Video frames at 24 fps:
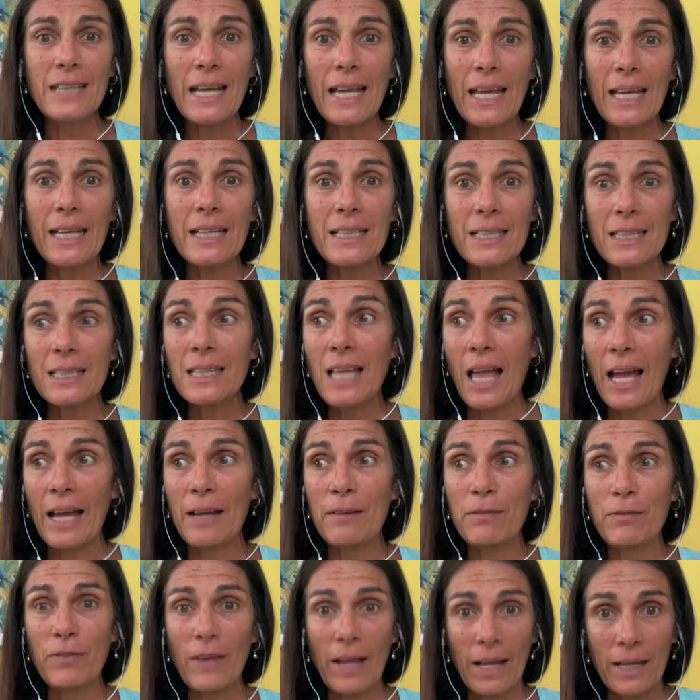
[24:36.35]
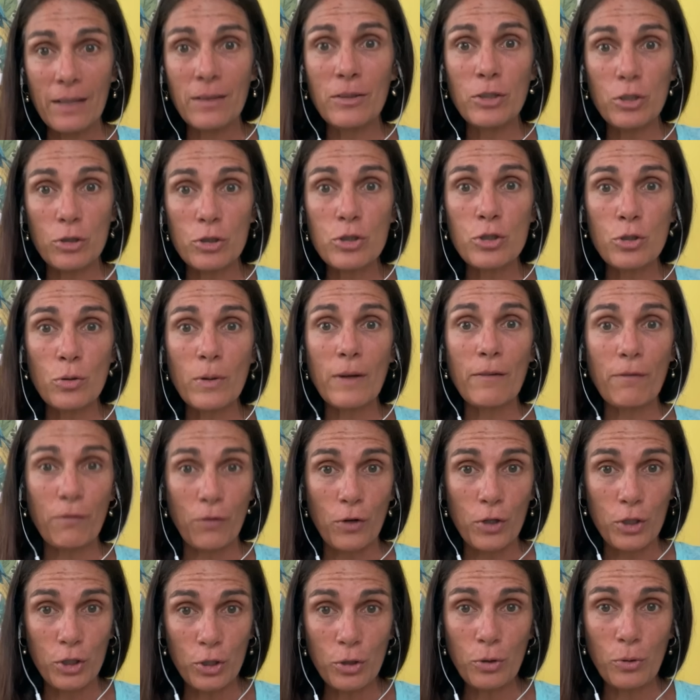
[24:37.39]
take life and do it
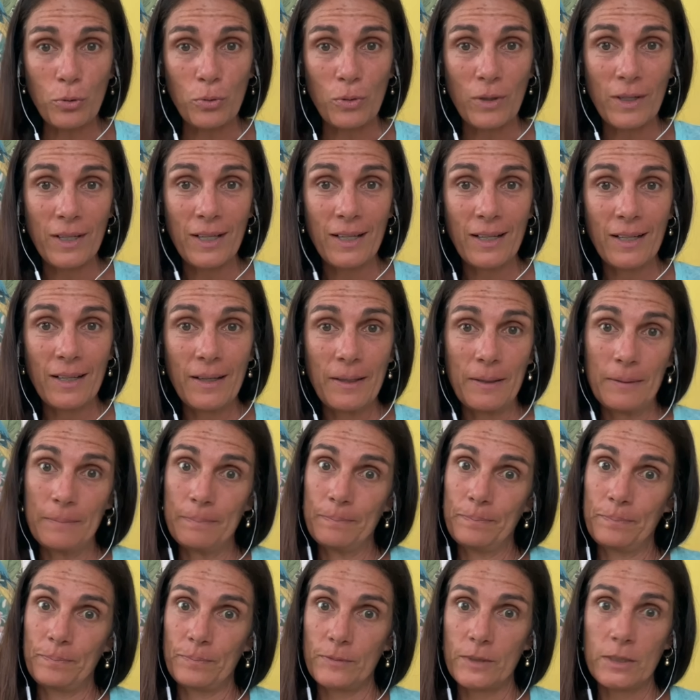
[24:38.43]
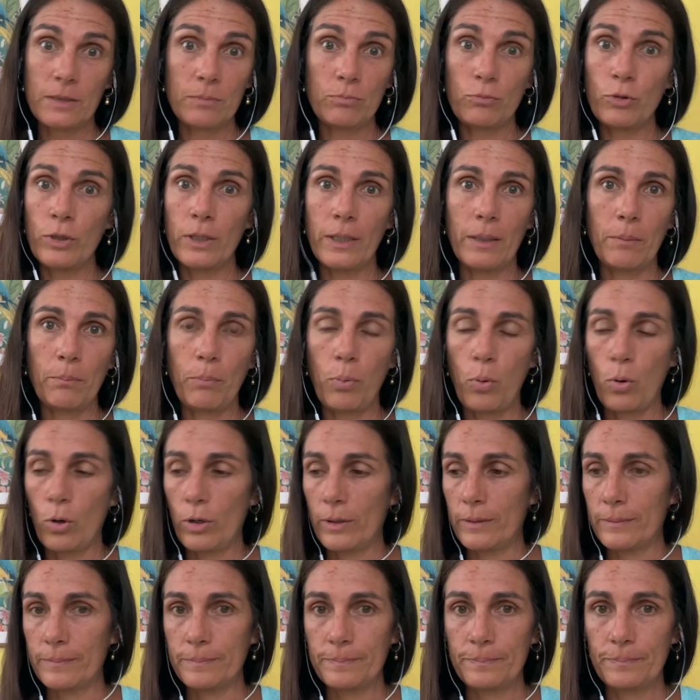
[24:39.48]
for you. It's really
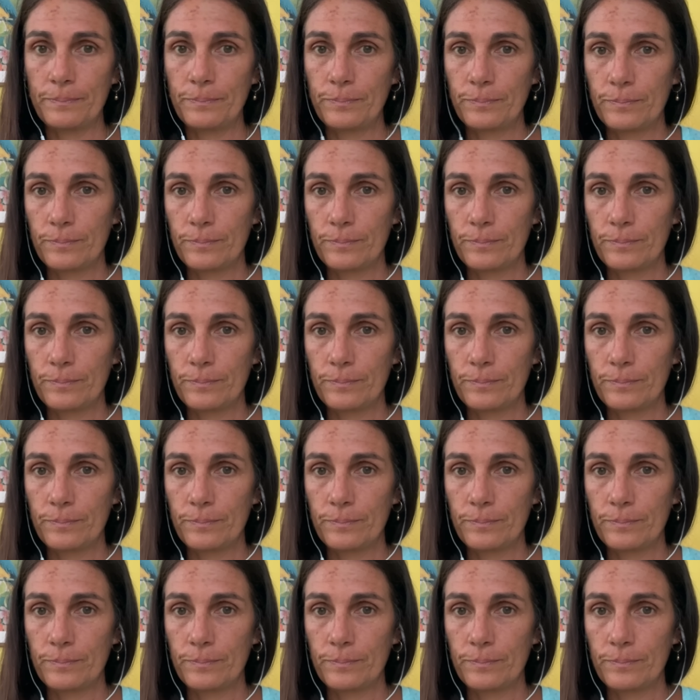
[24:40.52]
important.